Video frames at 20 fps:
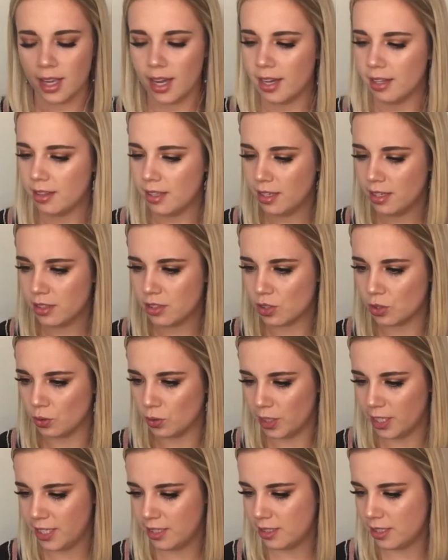I think it's
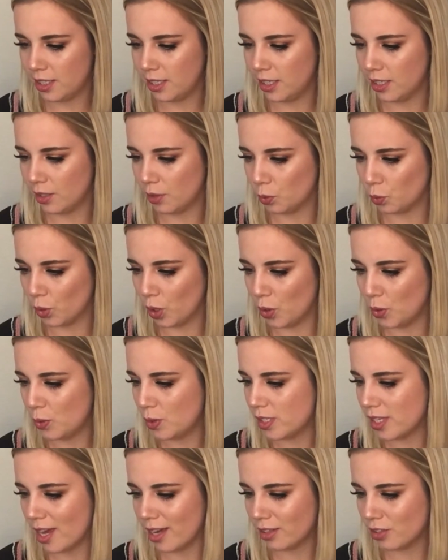green tea and
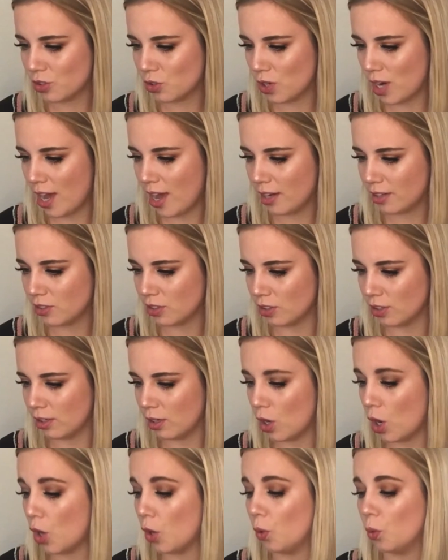rose extract, or
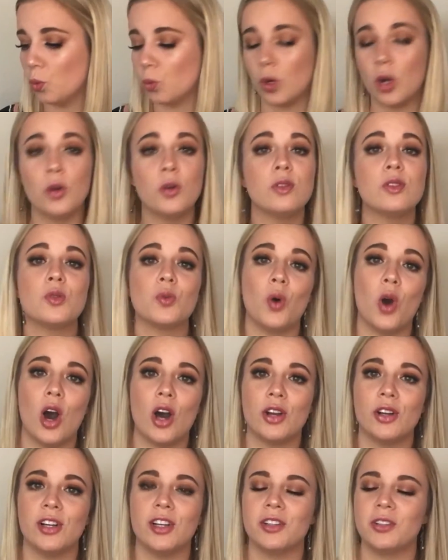rose
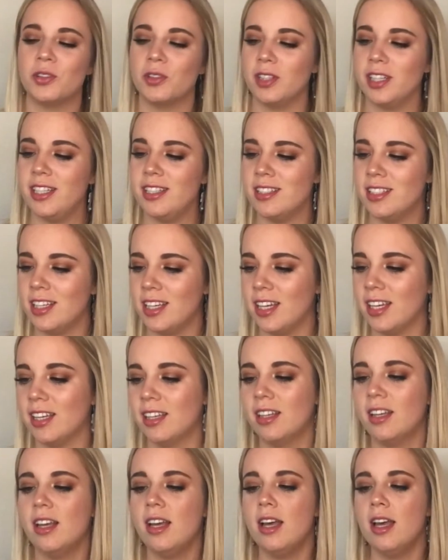water and green tea.
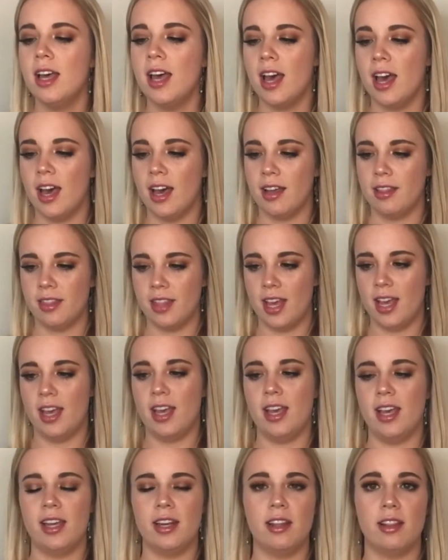And
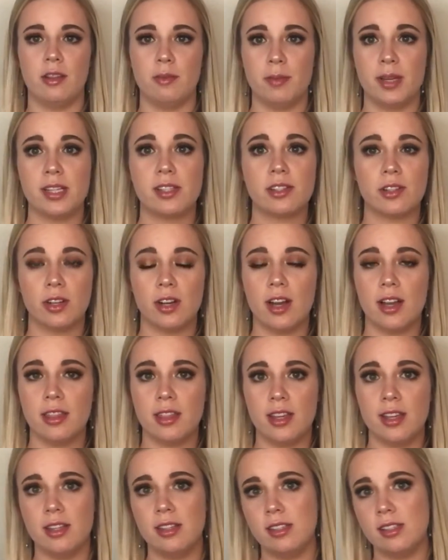then the mister on
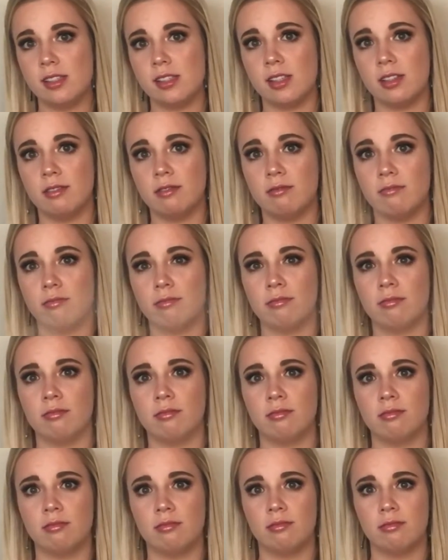this,
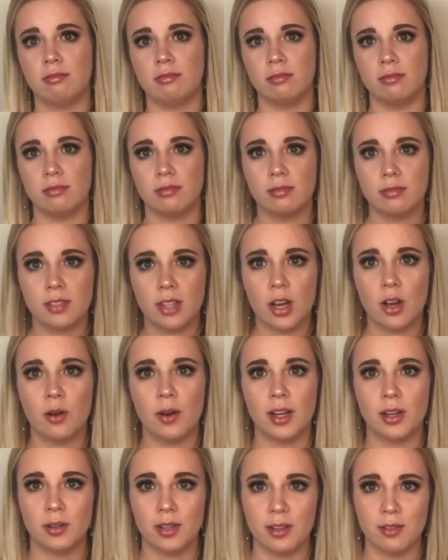Oh,
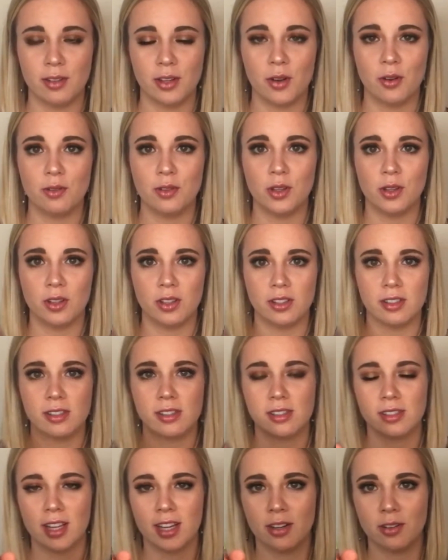I don't even know if you could,
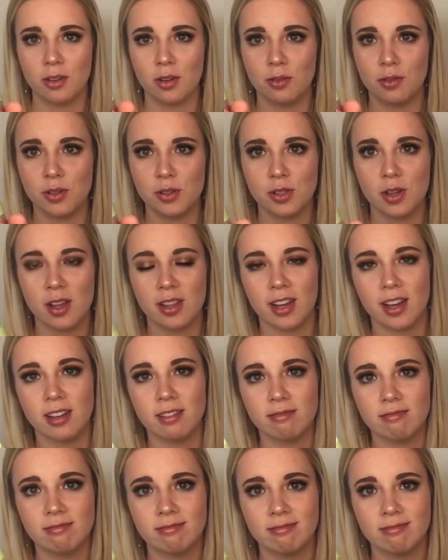I don't know if you saw that.